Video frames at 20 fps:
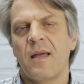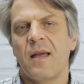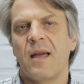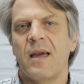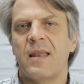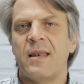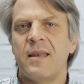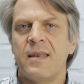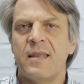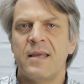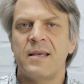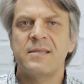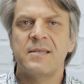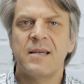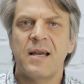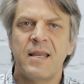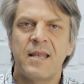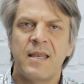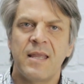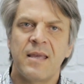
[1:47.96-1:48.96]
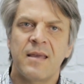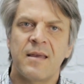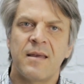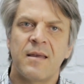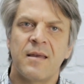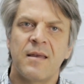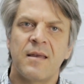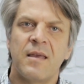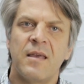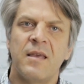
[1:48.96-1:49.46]
And this
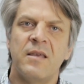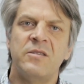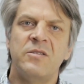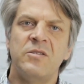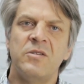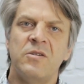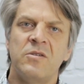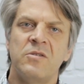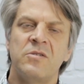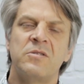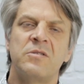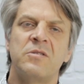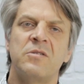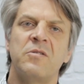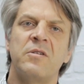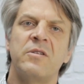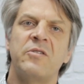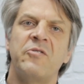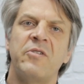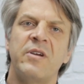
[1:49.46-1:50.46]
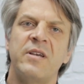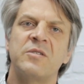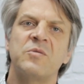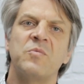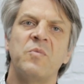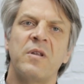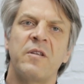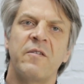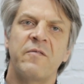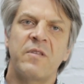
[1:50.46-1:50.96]
idea is used to address
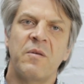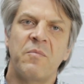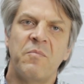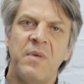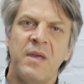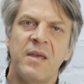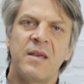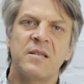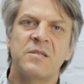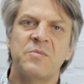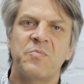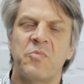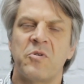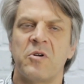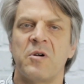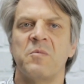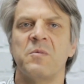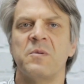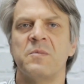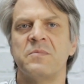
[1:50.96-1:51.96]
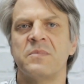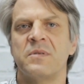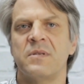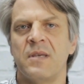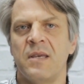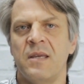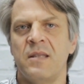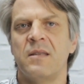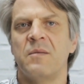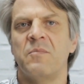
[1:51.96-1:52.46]
one of the biggest problems
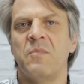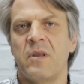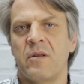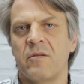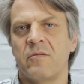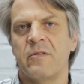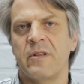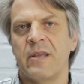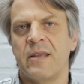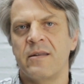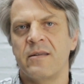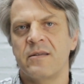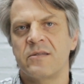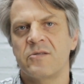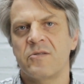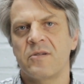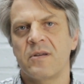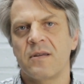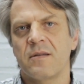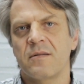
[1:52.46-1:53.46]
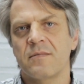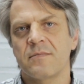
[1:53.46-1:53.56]
in the mineral industry.